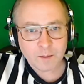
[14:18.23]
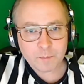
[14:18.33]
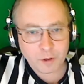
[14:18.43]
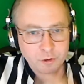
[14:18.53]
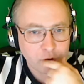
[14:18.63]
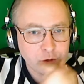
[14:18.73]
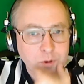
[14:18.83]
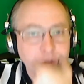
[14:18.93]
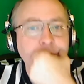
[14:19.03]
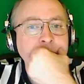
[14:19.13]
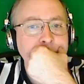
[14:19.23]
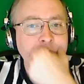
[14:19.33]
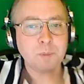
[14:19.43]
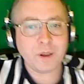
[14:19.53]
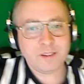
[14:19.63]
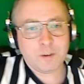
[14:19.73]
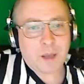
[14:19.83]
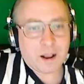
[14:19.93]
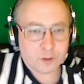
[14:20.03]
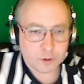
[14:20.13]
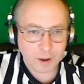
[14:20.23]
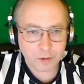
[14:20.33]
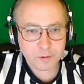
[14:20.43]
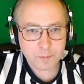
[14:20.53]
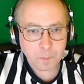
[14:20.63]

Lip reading: Mouth guard should be able to fit when they place it back in their mouth.